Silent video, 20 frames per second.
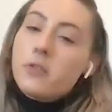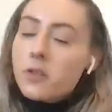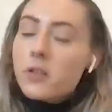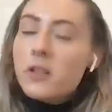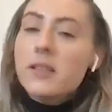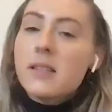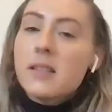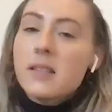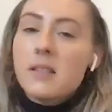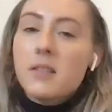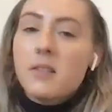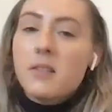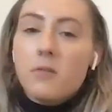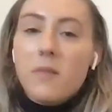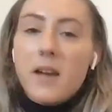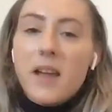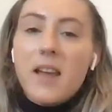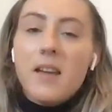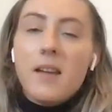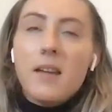interest in the
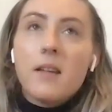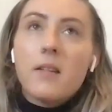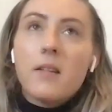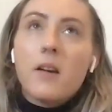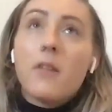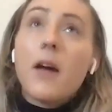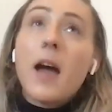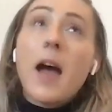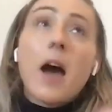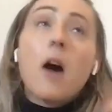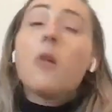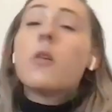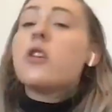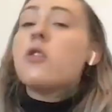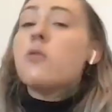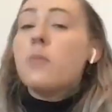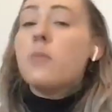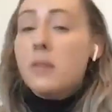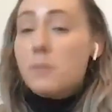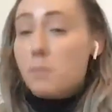way of how
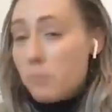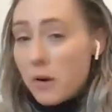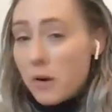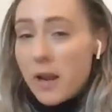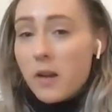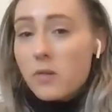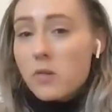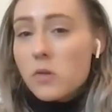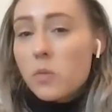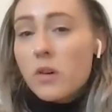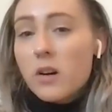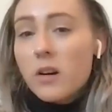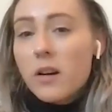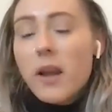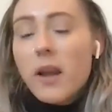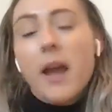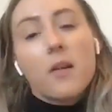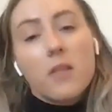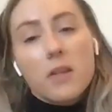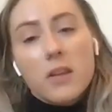human brains
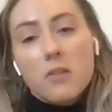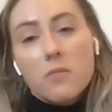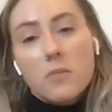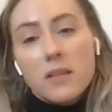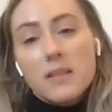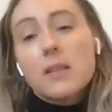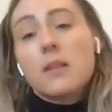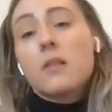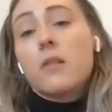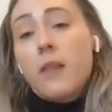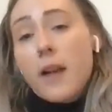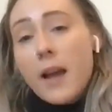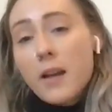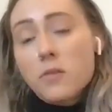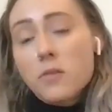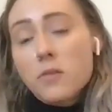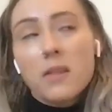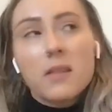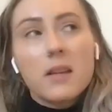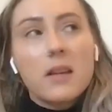work, how humans
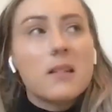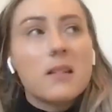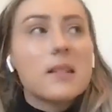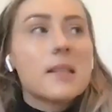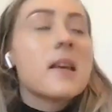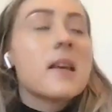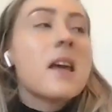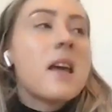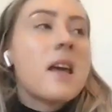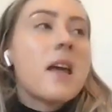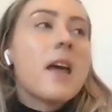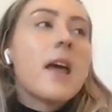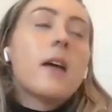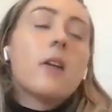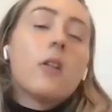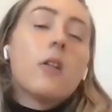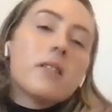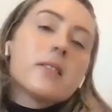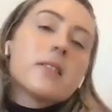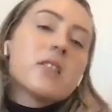interact with things,
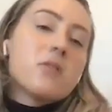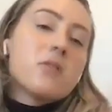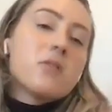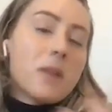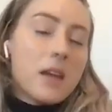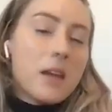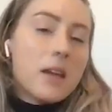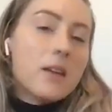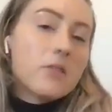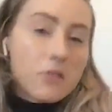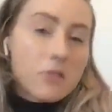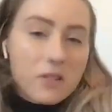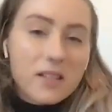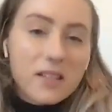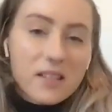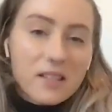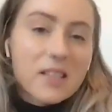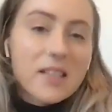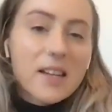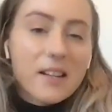and also my
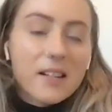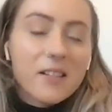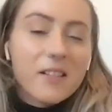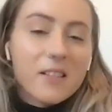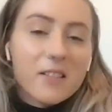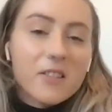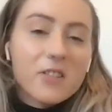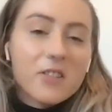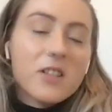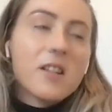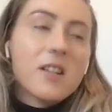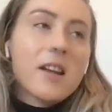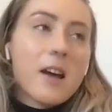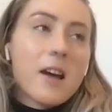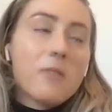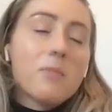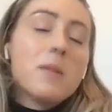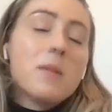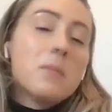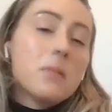interest in technology and
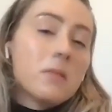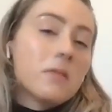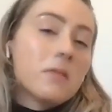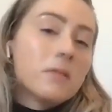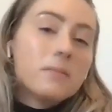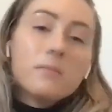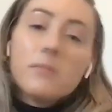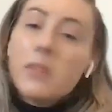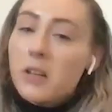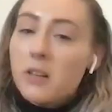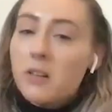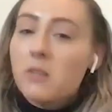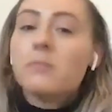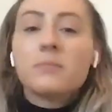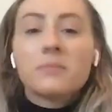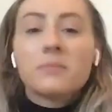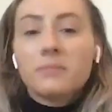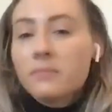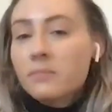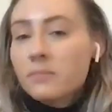how people,
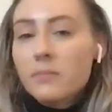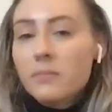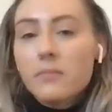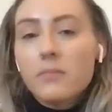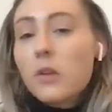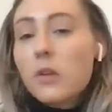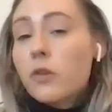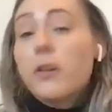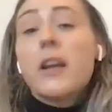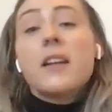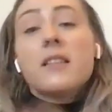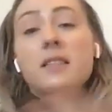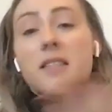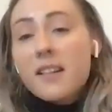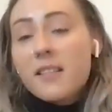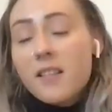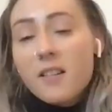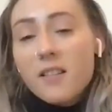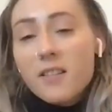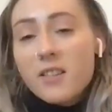create
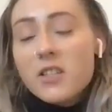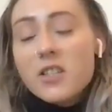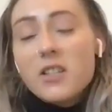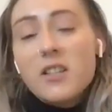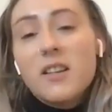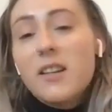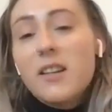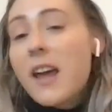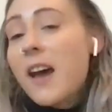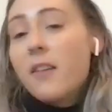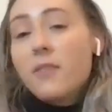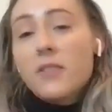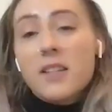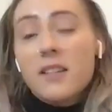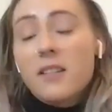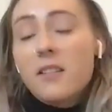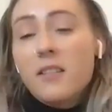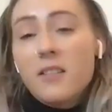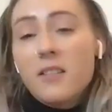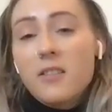technology and have
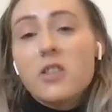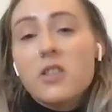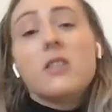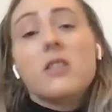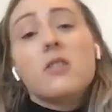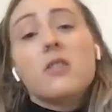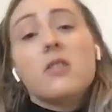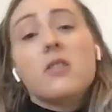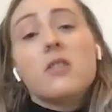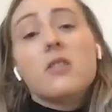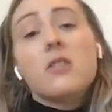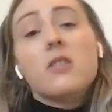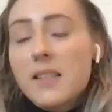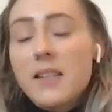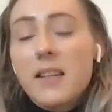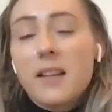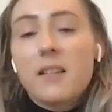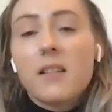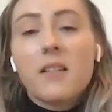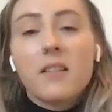technology and utilize
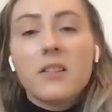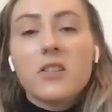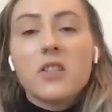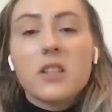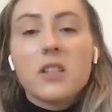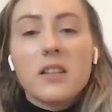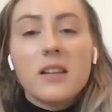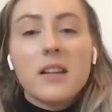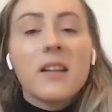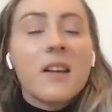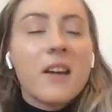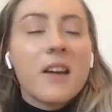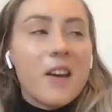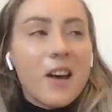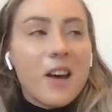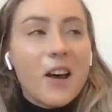technology.